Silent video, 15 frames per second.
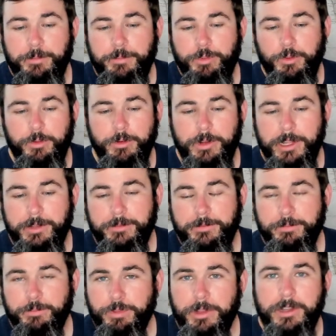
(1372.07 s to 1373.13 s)

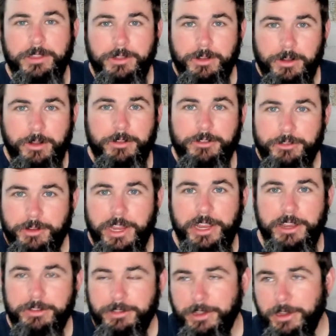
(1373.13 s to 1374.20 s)
plucked the
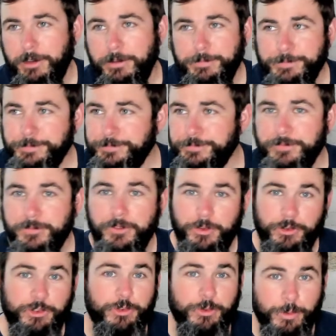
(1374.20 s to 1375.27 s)
heartstrings there, for
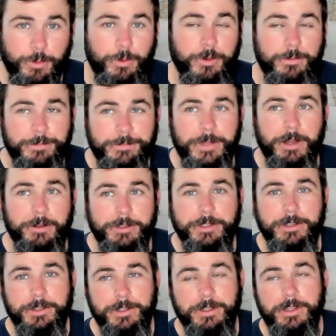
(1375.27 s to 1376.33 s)
sure.
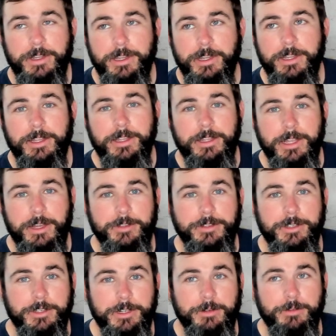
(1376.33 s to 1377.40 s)
That was a
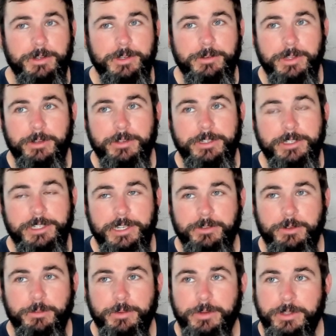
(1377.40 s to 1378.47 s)
good one. There was
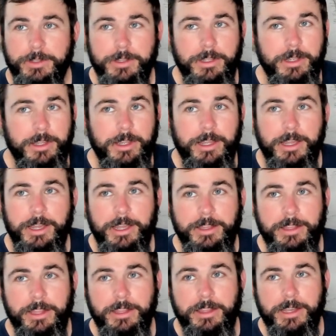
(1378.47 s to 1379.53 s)
several, but
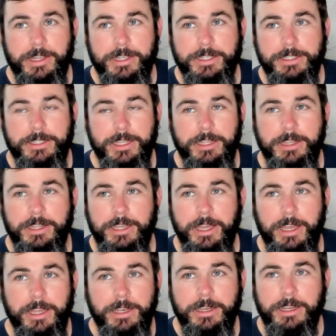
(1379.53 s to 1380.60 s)
and then the
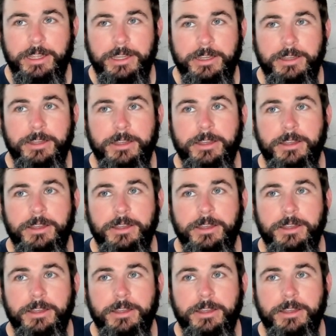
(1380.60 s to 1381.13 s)
ending